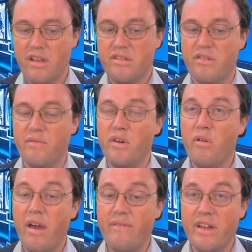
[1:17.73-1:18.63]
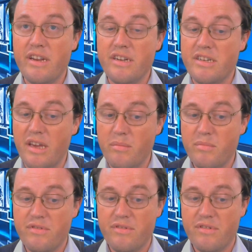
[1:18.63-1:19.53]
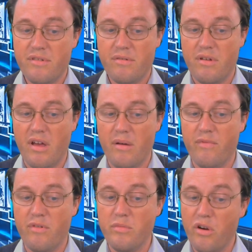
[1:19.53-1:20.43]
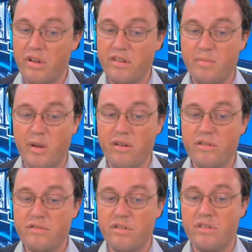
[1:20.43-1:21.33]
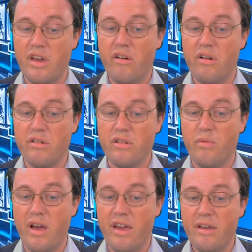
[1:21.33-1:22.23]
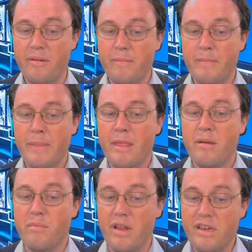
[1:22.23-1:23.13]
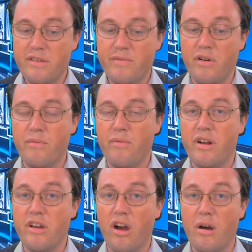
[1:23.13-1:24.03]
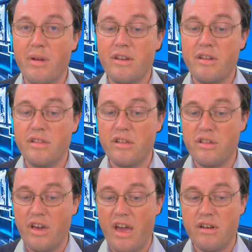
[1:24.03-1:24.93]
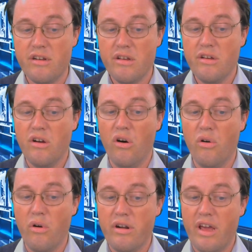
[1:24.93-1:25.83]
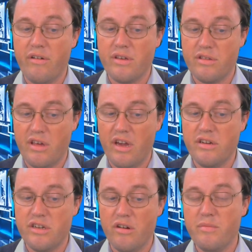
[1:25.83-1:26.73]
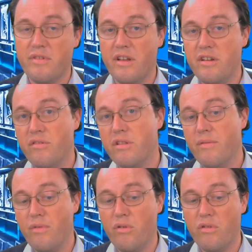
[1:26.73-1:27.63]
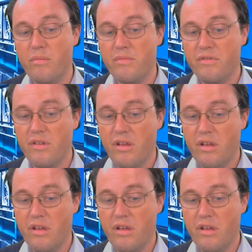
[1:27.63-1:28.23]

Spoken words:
So if you have any tips from your experience to share along the way, please feel free to comment in the chat or on our Exchange Help Centre in the forums.